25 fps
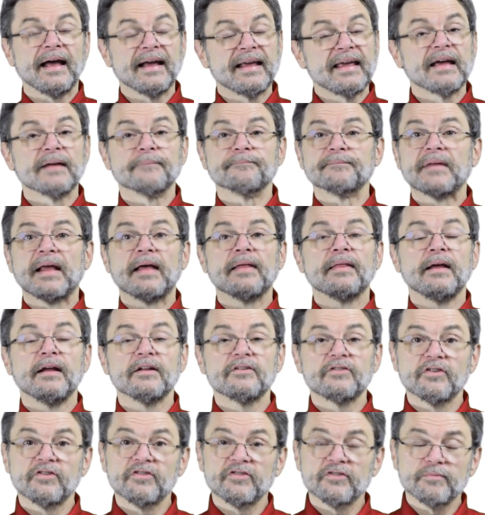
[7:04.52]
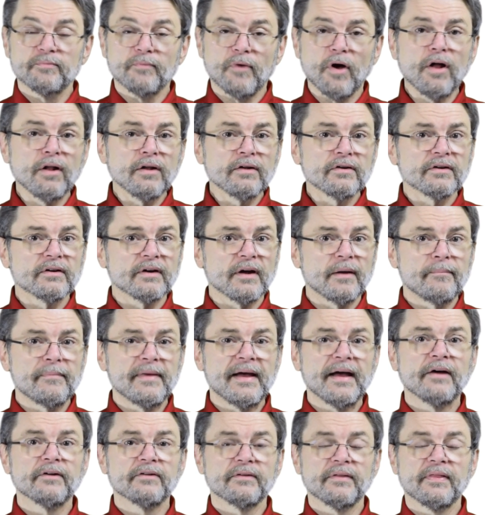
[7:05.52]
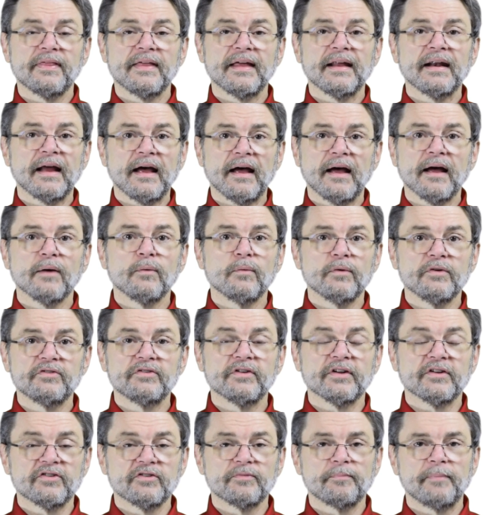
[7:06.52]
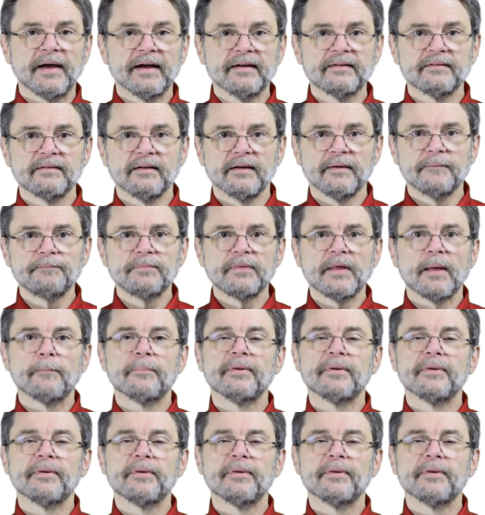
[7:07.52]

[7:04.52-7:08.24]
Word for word: Again, it's a smaller amount than I was expecting,